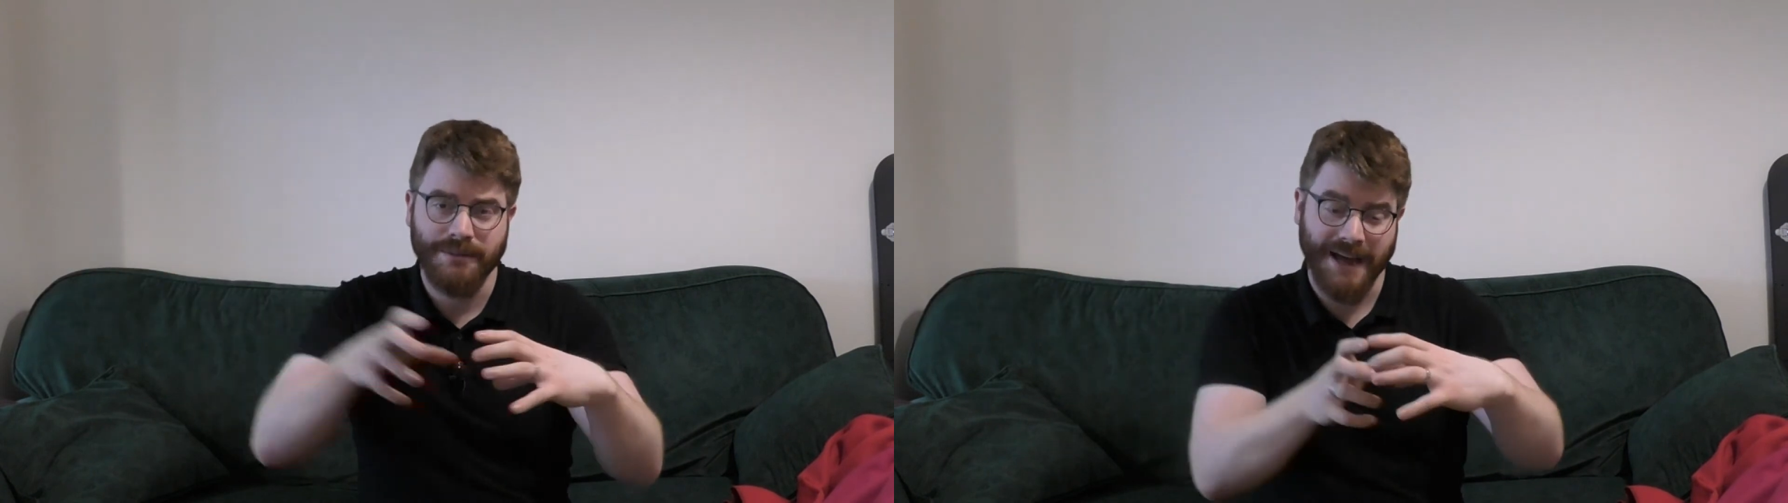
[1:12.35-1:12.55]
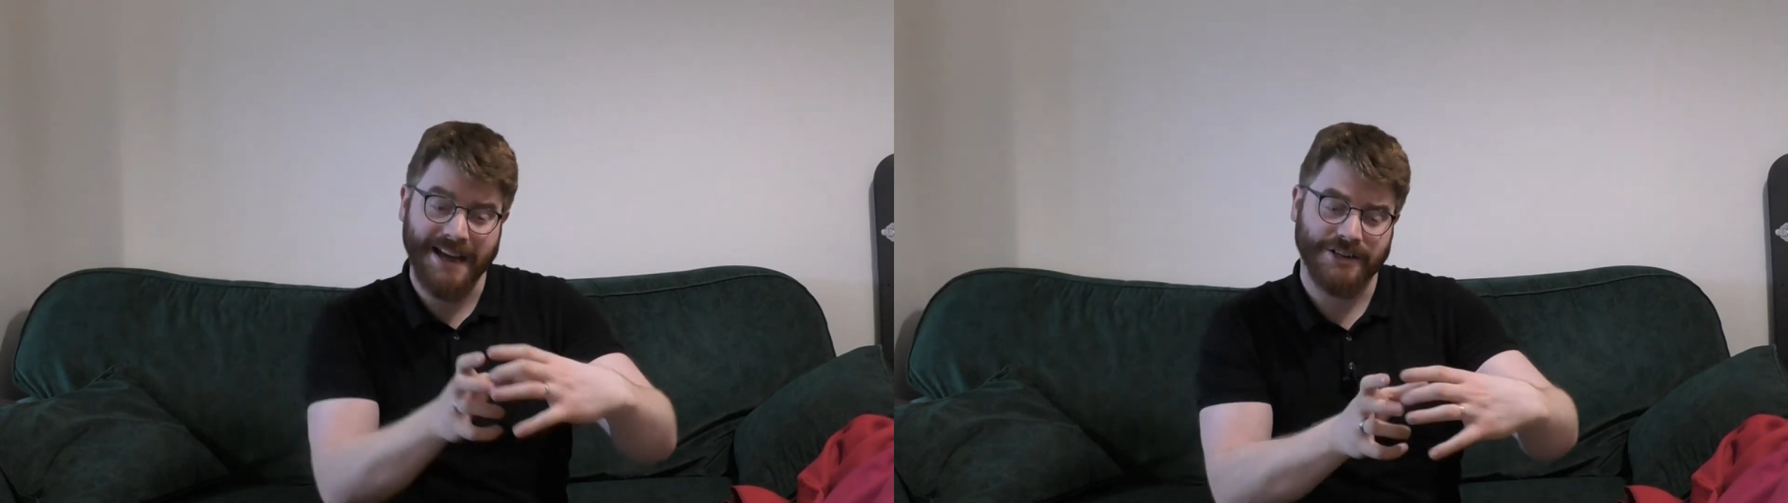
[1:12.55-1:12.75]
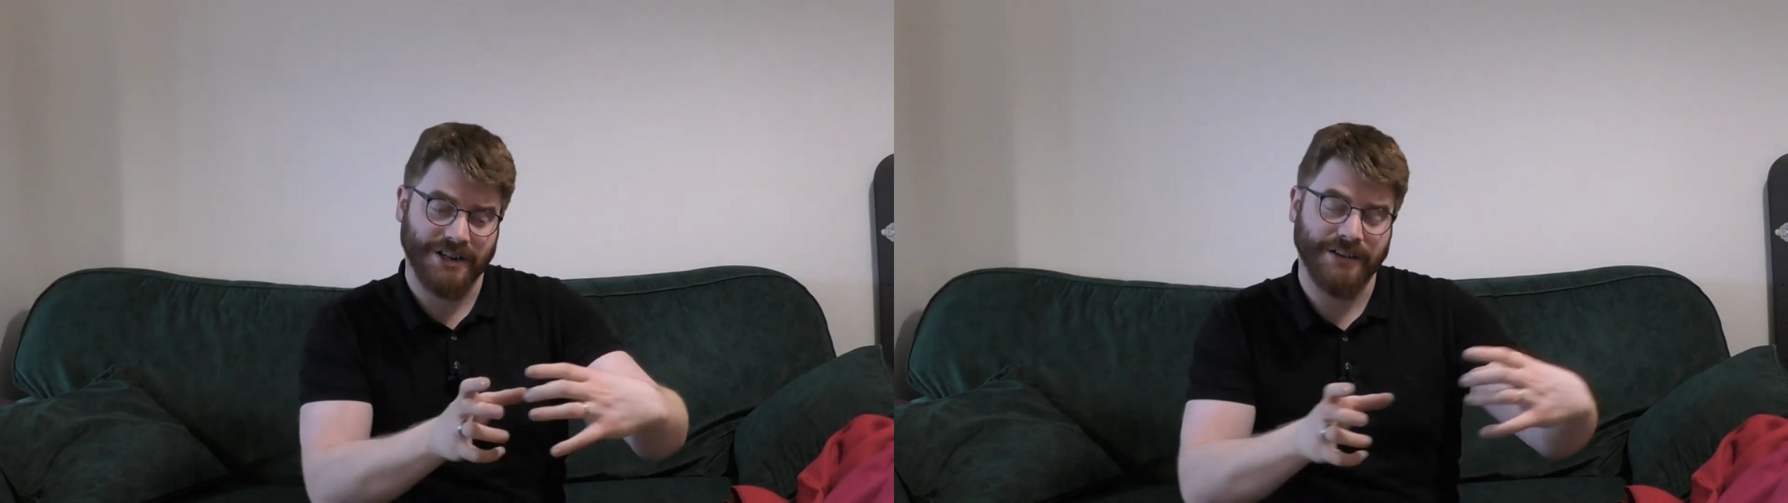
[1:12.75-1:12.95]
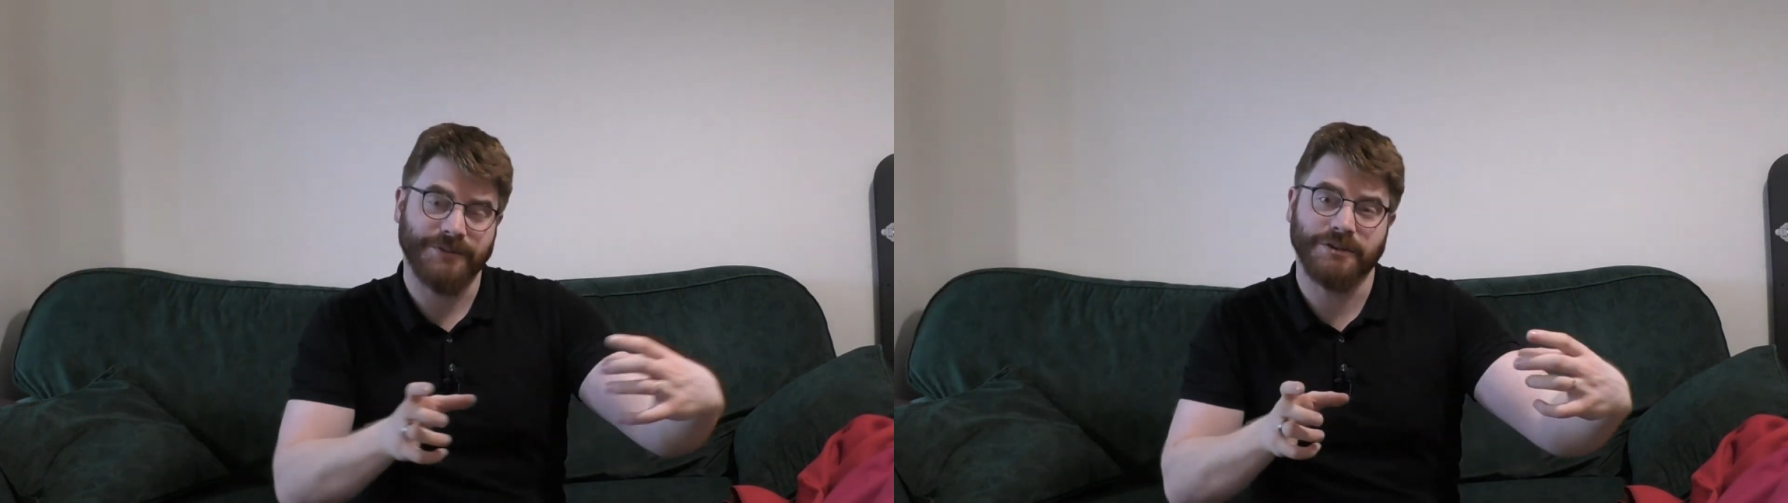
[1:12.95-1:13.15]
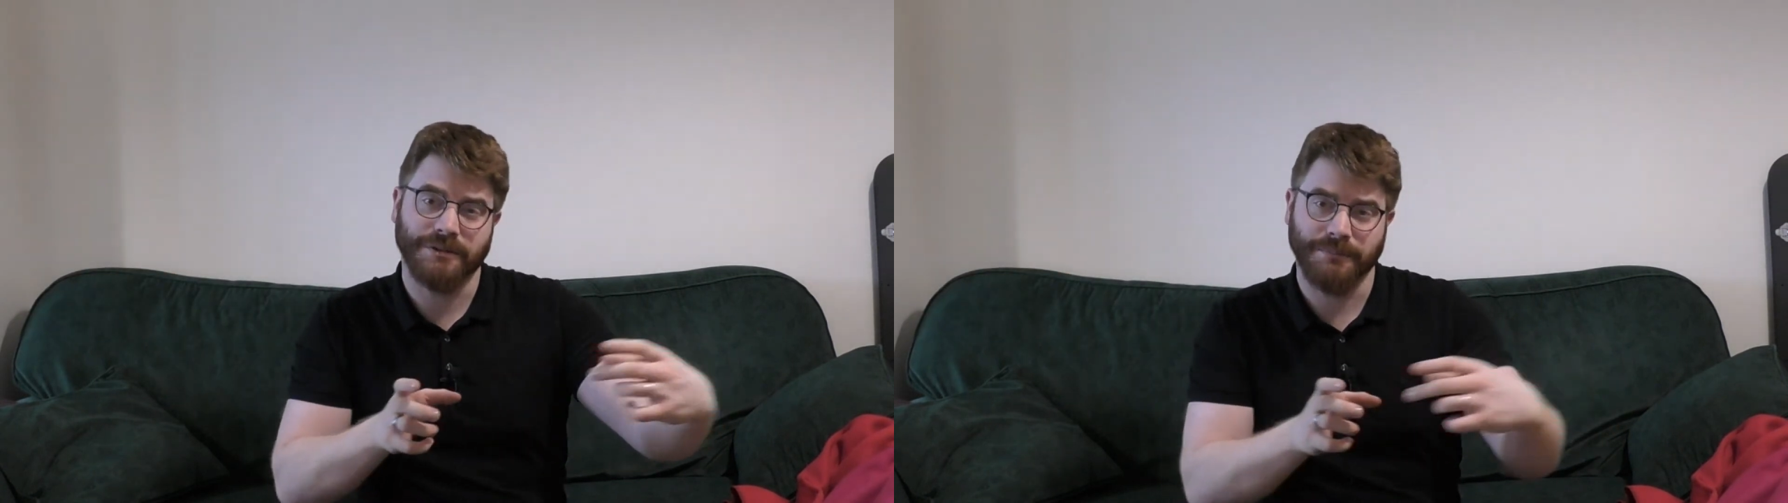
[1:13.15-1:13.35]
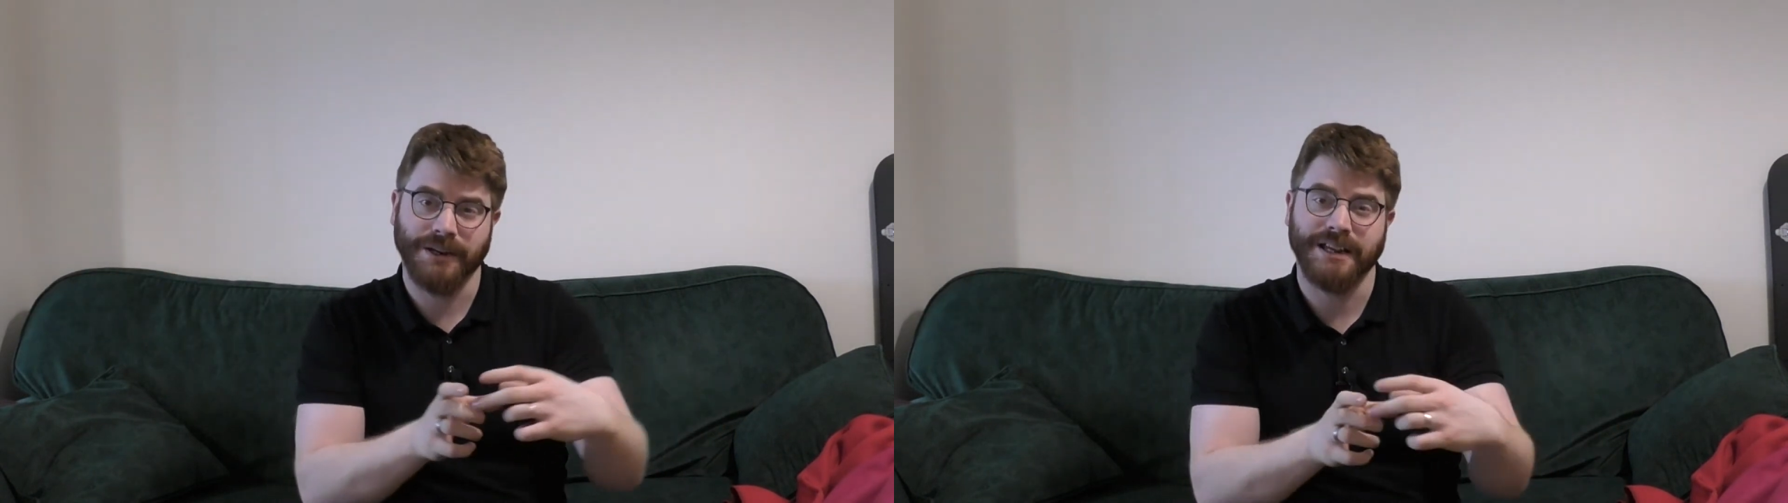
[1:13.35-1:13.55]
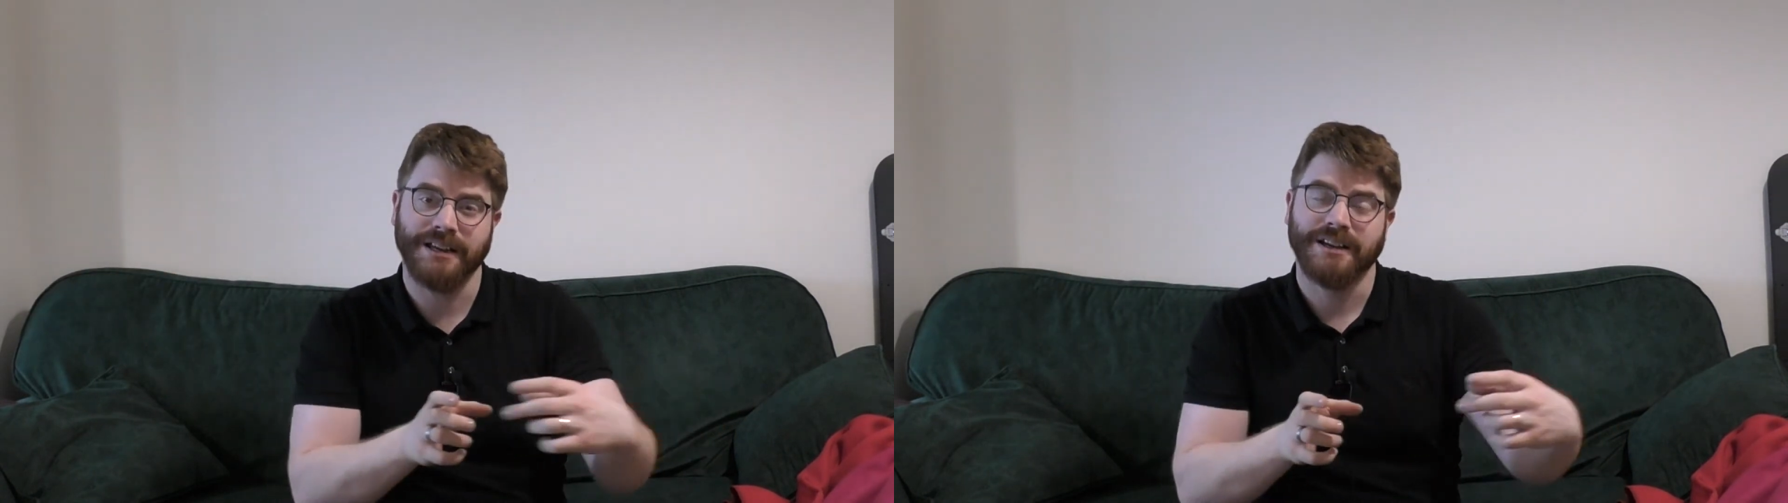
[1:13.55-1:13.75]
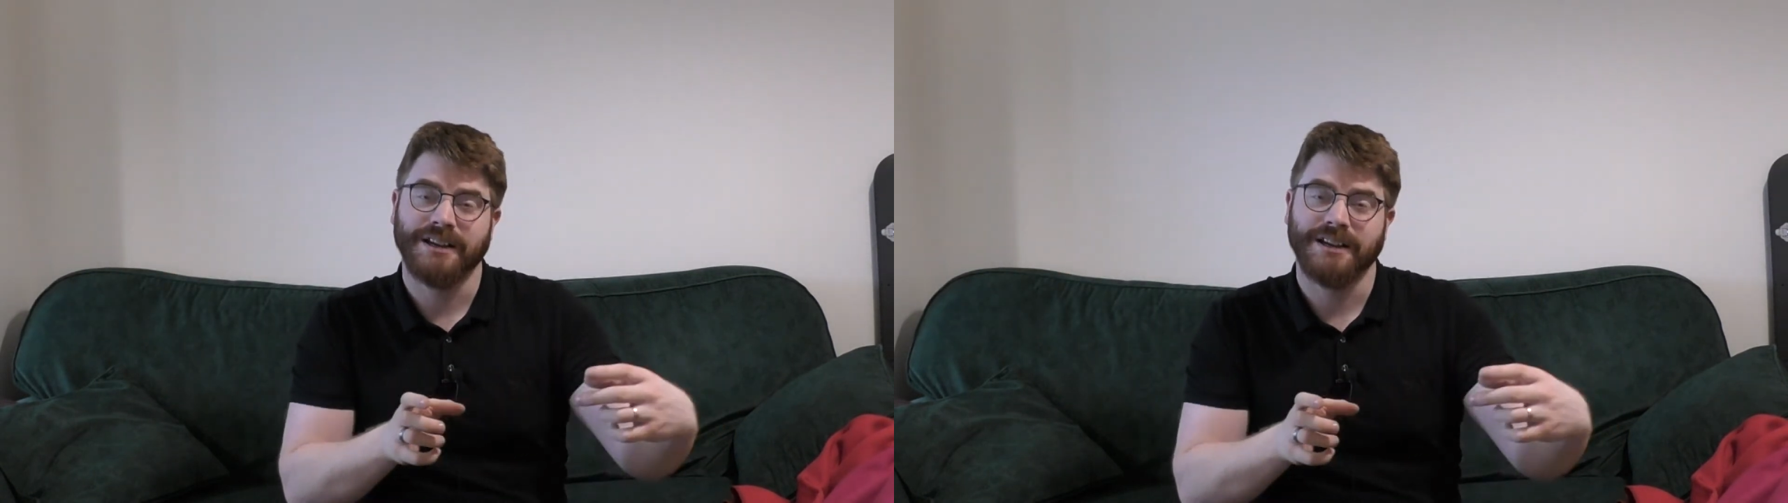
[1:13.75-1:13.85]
But actually, if you complete